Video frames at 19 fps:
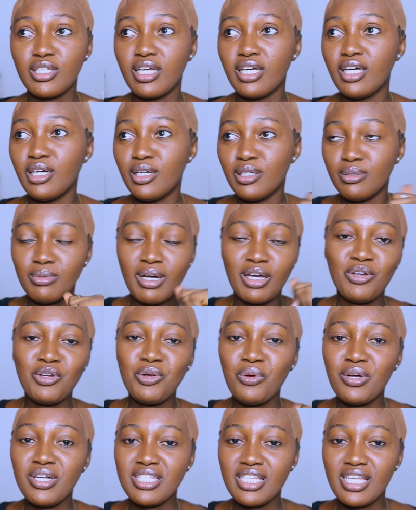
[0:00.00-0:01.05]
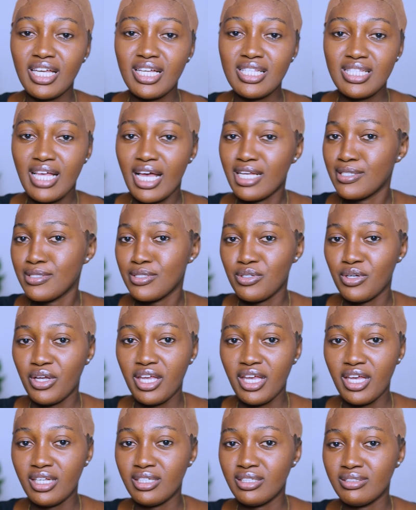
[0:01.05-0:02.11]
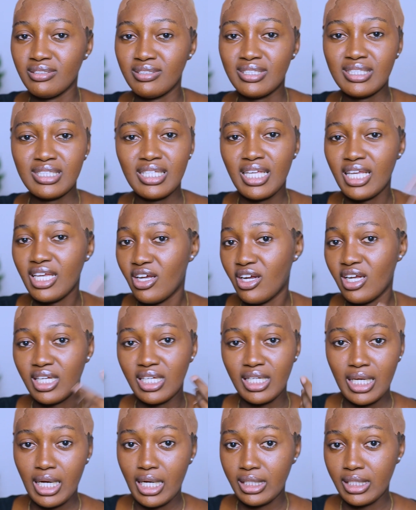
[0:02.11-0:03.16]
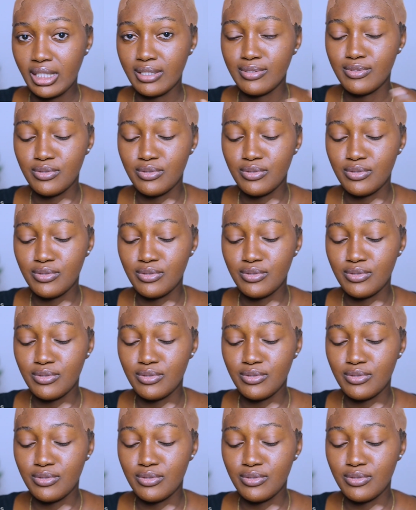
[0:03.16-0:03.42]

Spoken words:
I don't know where to get like stockings here in Ghana.